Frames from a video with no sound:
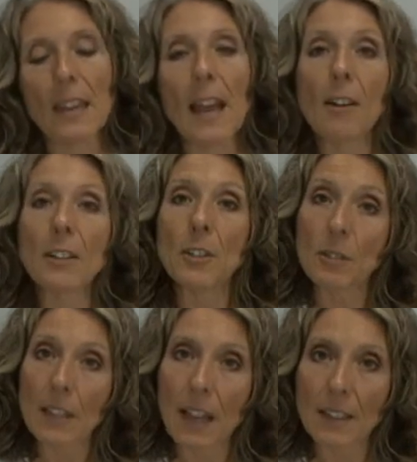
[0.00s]
Now, a
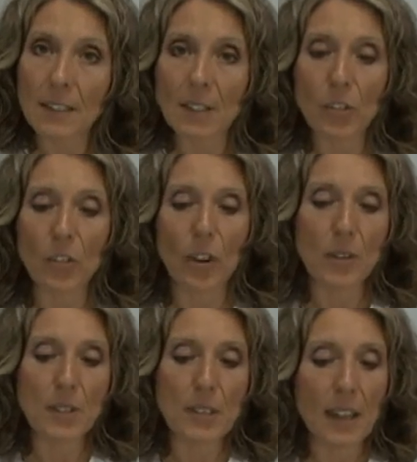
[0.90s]
new analysis
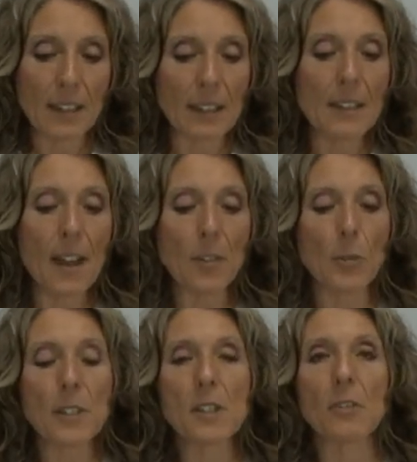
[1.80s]
shows yet another
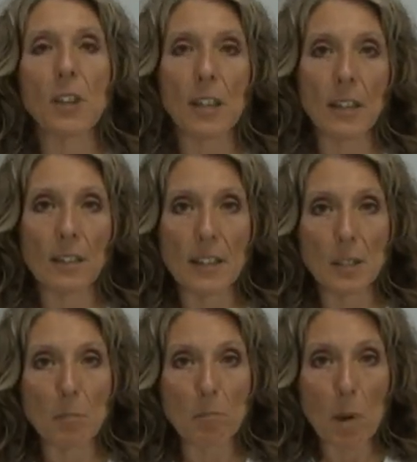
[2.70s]
risk of taking
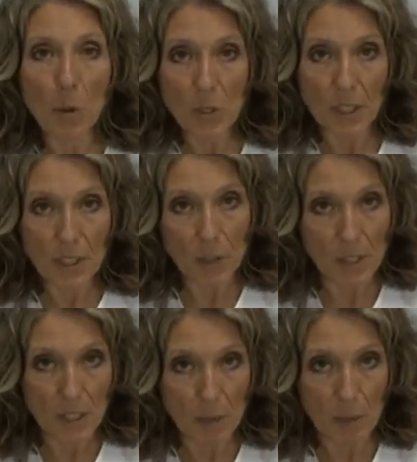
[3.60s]
these mostly
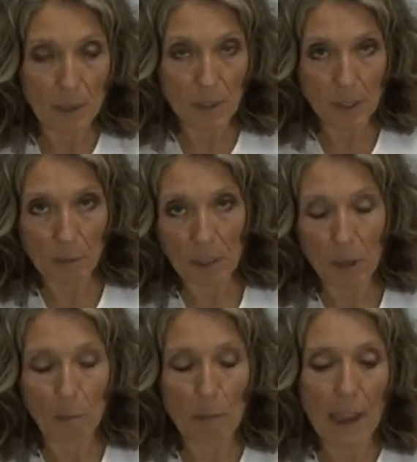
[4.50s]
useless pills. I'm going
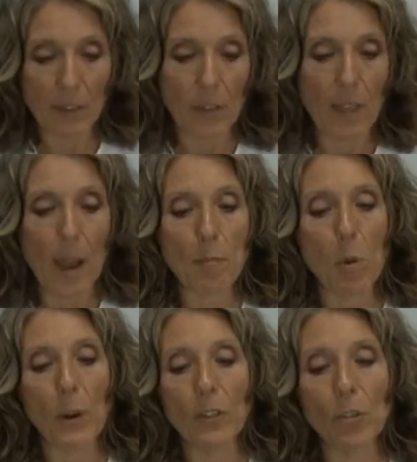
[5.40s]
to come back to that
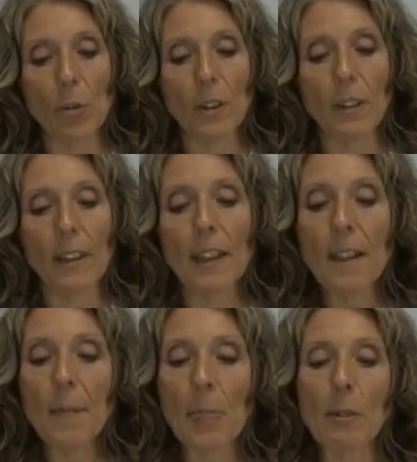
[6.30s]
point shortly
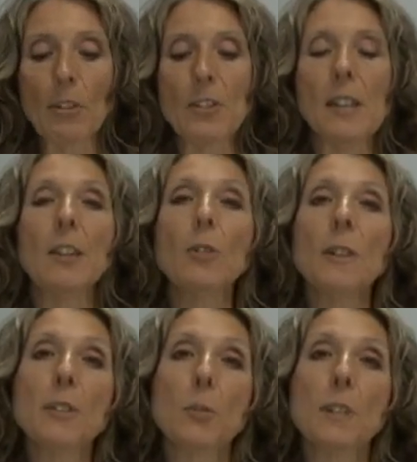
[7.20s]
which is
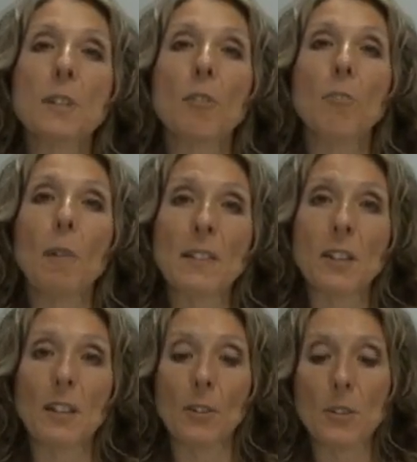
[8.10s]
increased risk of
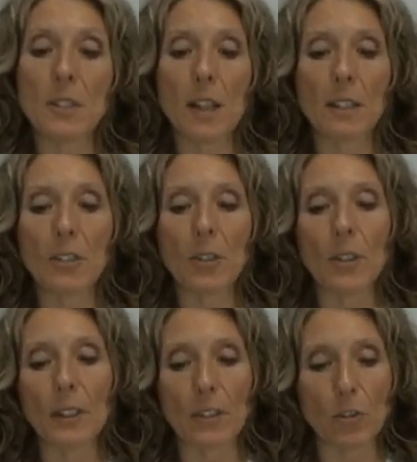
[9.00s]

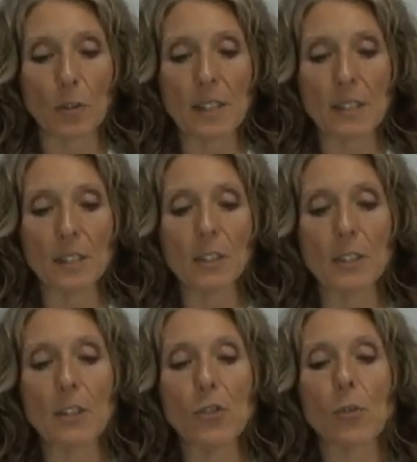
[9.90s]
musculoskeletal injuries,
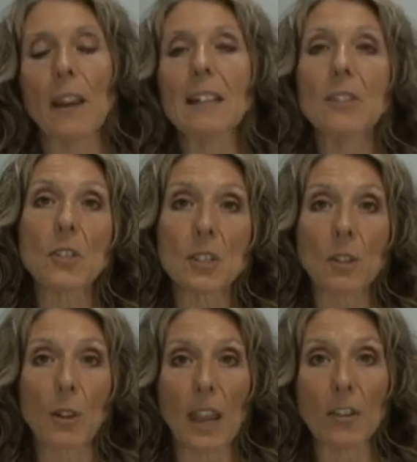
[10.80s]
including strains,
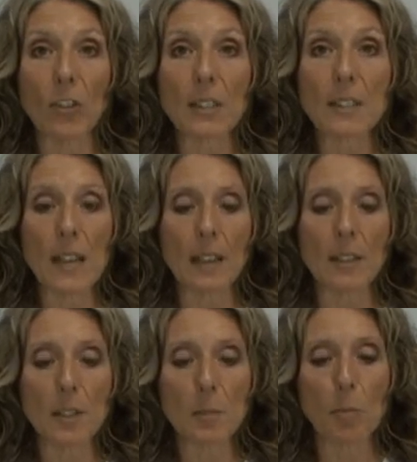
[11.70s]
dislocations,
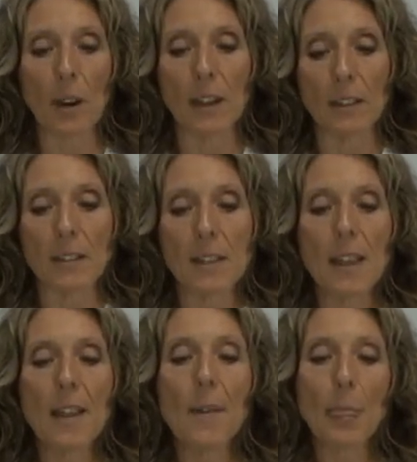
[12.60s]
and sprains.
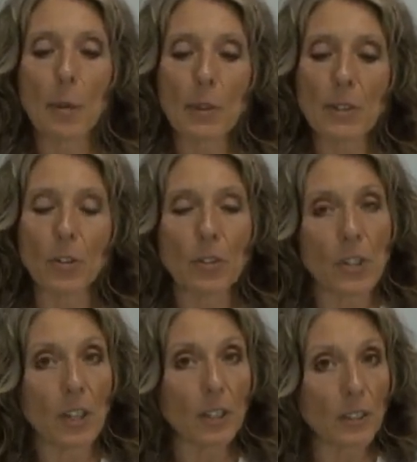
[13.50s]
The
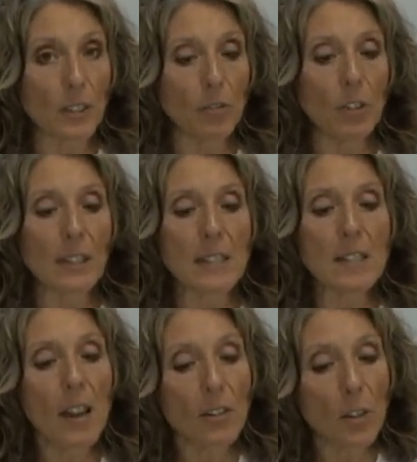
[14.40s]
researchers concluded the full
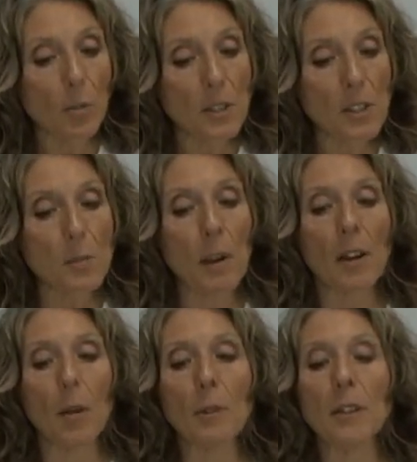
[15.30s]
extent of the risks may
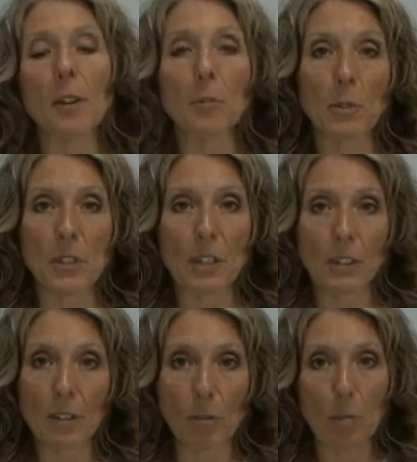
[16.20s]
not be known,
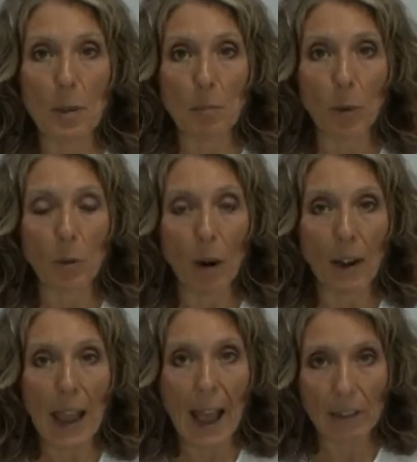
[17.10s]
particularly for people who
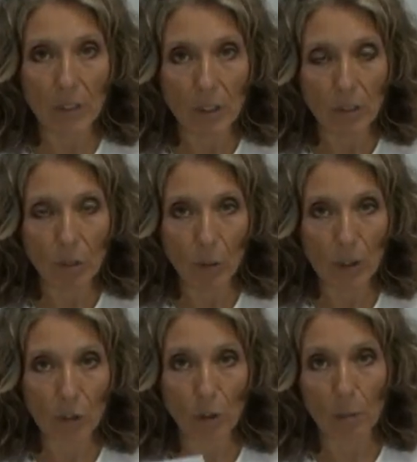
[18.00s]
are active,
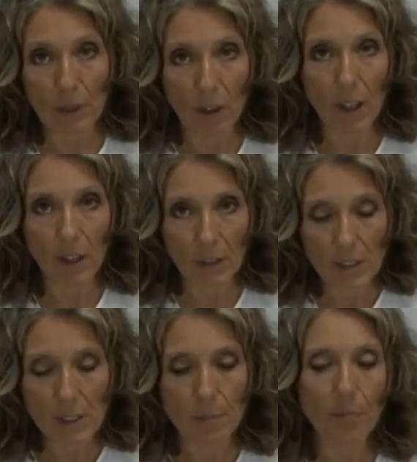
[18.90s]
which should be all
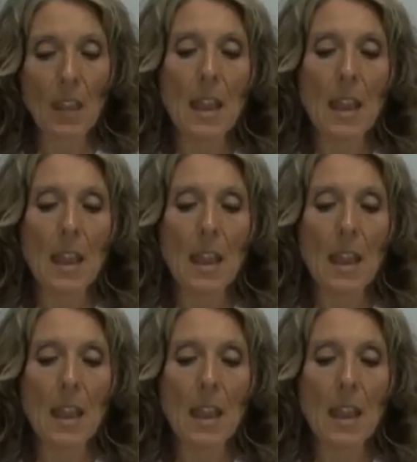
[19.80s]
of us.